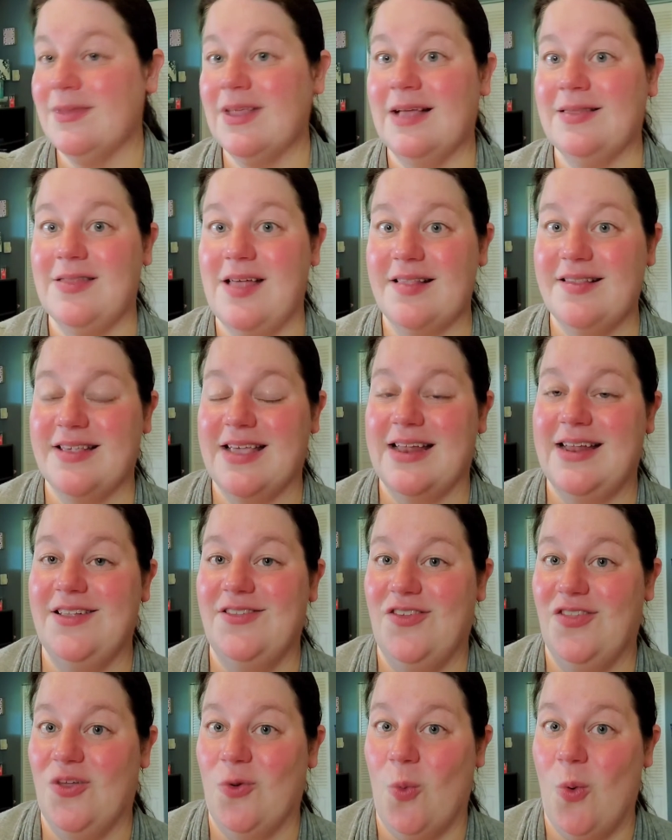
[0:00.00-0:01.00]
let's get
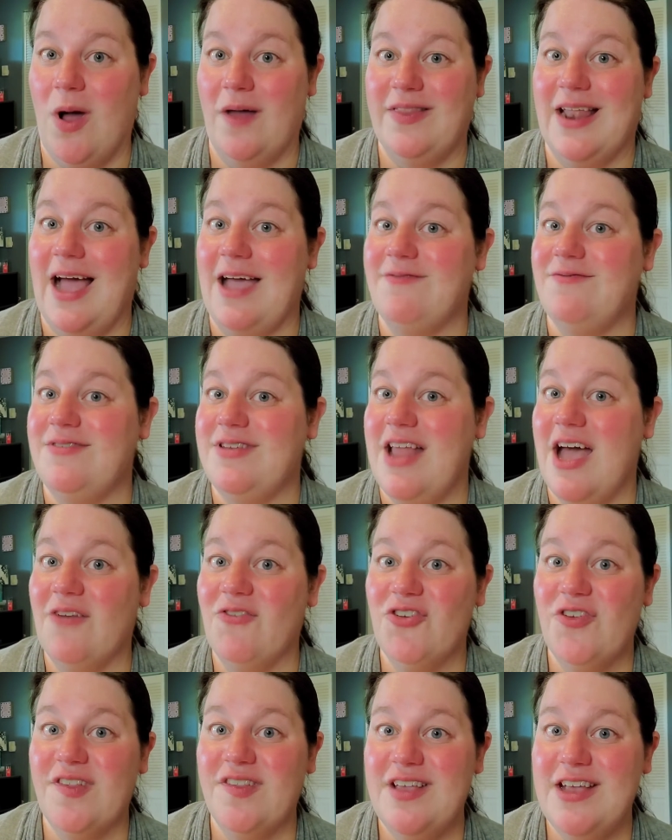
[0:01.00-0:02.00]
into the one that I've
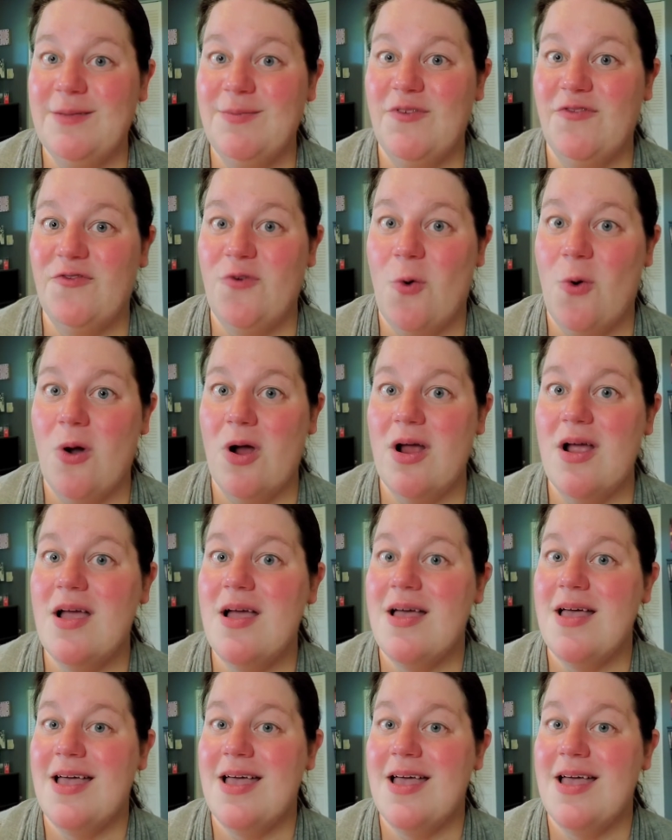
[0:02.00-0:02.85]
never seen before,